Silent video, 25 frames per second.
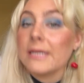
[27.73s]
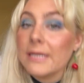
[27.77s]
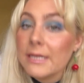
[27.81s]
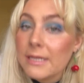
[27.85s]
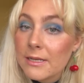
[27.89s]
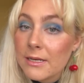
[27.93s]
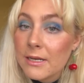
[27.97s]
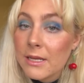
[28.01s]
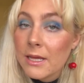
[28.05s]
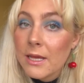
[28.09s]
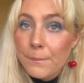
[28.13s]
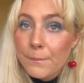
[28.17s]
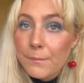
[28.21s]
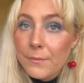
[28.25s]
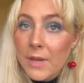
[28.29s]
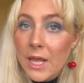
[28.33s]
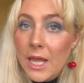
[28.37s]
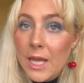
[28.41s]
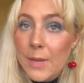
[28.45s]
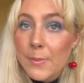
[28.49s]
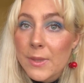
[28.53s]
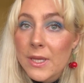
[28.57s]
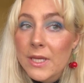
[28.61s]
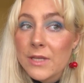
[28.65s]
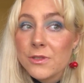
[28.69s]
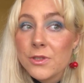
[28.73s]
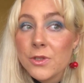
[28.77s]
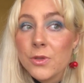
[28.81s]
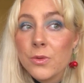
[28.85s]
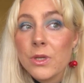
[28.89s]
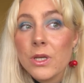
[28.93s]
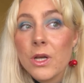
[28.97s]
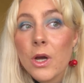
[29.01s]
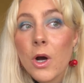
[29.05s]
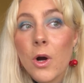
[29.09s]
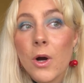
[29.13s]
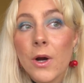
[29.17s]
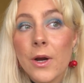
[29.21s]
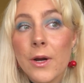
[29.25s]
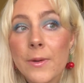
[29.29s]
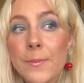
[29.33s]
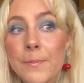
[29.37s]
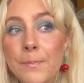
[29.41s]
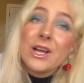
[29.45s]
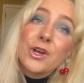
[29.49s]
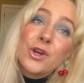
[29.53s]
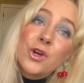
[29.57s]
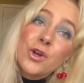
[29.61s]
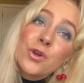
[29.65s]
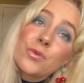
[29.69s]
in AP 2D art,
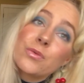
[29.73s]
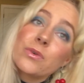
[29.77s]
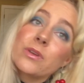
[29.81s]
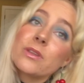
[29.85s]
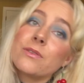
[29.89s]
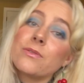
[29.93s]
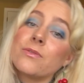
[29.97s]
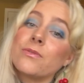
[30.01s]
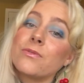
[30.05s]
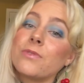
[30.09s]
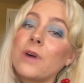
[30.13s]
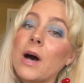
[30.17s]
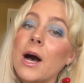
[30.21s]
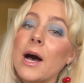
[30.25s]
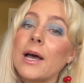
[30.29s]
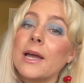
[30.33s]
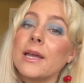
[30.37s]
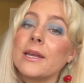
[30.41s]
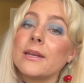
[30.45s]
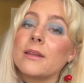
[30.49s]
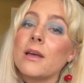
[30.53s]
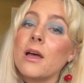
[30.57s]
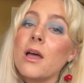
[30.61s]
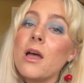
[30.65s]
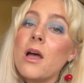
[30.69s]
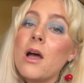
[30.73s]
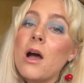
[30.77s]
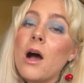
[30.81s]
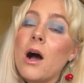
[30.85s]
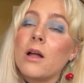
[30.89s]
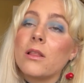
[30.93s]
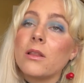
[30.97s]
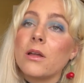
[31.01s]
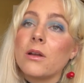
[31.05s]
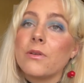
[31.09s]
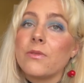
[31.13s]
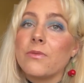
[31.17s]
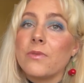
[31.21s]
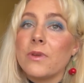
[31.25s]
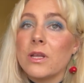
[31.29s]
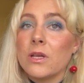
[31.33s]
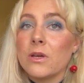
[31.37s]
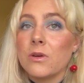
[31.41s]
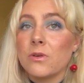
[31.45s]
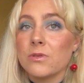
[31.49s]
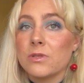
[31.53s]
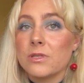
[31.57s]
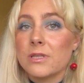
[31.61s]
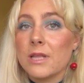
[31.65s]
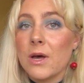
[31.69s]
I couldn't really find a lot of
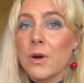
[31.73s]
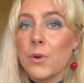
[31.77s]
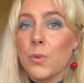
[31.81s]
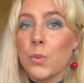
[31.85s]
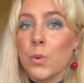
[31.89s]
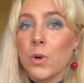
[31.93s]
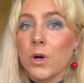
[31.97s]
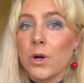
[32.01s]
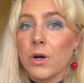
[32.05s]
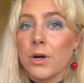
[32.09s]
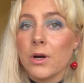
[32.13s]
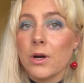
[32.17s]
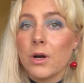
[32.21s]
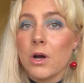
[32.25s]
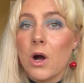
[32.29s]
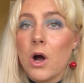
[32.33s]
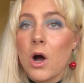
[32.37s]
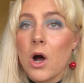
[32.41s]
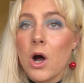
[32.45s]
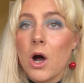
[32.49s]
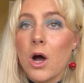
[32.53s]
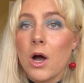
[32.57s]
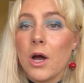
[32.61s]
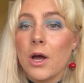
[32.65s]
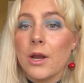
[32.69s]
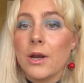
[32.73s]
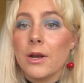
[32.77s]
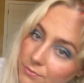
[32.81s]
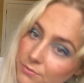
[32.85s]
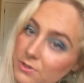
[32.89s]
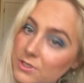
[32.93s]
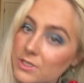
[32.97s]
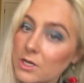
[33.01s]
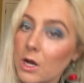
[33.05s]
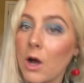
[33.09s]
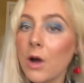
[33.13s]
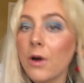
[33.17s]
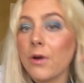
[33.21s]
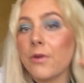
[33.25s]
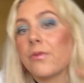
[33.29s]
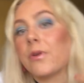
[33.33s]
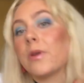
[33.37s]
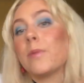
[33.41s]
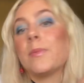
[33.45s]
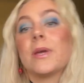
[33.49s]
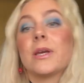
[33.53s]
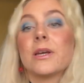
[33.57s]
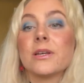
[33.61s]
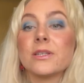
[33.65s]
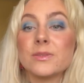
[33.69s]
videos that were on
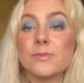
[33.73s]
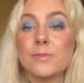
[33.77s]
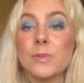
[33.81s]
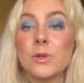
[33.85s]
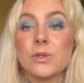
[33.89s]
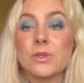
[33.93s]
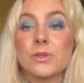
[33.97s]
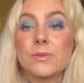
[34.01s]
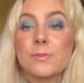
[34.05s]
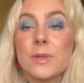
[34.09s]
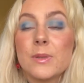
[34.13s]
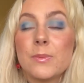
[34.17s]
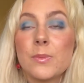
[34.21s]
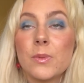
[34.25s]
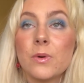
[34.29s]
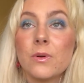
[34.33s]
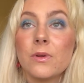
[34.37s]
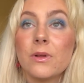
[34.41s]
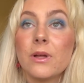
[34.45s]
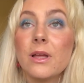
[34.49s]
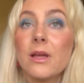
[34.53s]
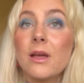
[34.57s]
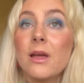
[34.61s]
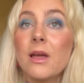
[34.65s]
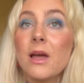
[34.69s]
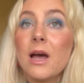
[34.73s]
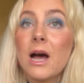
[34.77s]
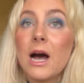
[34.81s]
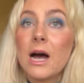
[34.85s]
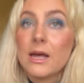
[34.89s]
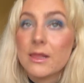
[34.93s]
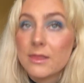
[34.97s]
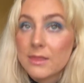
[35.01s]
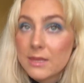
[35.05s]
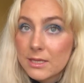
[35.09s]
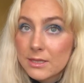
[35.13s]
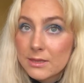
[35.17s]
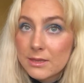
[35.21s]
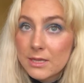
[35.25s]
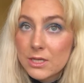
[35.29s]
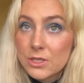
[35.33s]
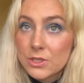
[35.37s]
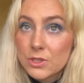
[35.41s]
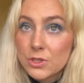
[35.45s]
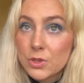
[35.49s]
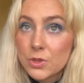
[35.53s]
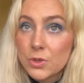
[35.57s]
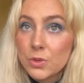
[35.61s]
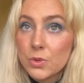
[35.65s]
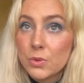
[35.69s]
photography, because most people I think
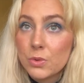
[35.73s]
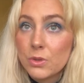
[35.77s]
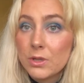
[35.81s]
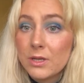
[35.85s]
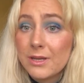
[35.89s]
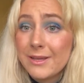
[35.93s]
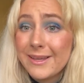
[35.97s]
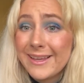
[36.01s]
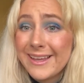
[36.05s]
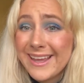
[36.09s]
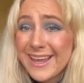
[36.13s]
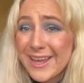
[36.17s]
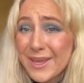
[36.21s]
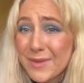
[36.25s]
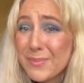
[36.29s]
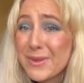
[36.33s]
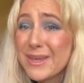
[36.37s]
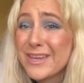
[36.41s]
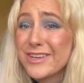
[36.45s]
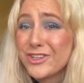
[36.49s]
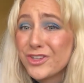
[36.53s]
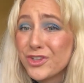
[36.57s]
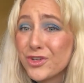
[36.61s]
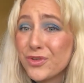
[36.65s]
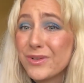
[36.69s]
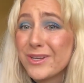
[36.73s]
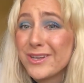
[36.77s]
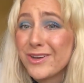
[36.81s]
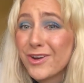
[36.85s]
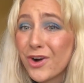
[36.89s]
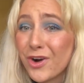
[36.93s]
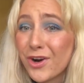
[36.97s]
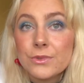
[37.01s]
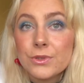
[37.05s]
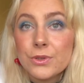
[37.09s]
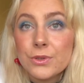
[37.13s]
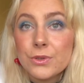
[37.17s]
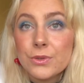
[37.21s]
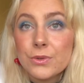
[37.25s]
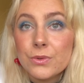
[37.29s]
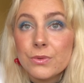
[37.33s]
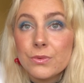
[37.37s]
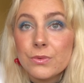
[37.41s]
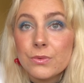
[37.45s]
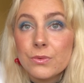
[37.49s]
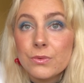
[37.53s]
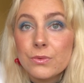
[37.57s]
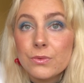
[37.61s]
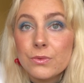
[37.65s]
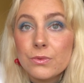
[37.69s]
that do AP 2D art
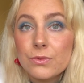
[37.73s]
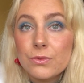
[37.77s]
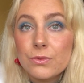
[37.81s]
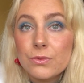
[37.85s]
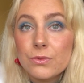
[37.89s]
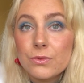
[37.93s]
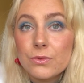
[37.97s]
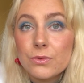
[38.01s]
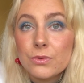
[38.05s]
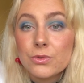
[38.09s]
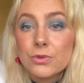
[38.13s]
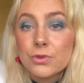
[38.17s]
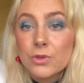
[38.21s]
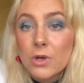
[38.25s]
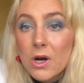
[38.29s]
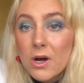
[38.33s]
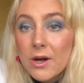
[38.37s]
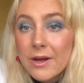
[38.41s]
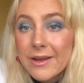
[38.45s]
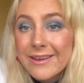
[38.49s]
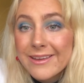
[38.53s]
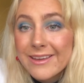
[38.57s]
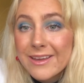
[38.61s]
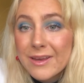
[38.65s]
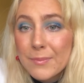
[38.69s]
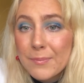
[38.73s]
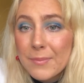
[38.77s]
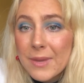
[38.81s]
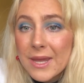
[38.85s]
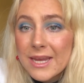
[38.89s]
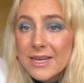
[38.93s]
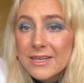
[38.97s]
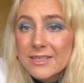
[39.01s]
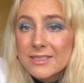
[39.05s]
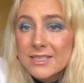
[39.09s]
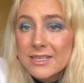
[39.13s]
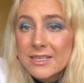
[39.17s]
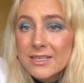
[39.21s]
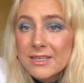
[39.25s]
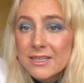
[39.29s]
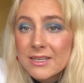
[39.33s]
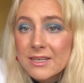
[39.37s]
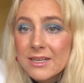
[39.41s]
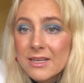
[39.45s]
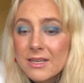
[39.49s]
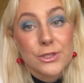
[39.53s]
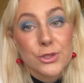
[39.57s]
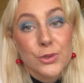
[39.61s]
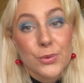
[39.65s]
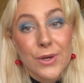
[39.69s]
do drawing and
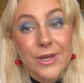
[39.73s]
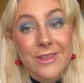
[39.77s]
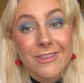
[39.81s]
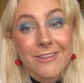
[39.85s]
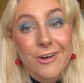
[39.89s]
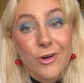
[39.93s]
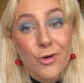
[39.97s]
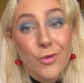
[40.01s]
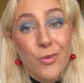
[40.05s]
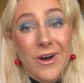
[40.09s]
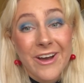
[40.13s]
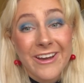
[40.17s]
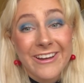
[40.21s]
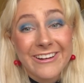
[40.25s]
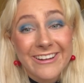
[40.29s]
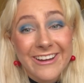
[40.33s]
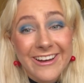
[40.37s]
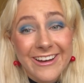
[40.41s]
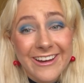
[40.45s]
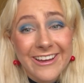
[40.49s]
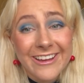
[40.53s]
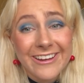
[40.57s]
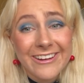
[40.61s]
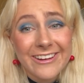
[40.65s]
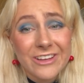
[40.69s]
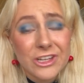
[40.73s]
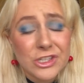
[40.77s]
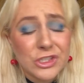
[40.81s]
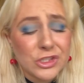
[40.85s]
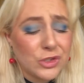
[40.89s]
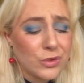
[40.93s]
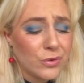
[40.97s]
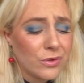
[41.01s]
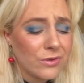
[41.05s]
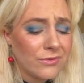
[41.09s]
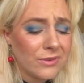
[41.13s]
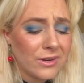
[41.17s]
painting. So I thought, why not do a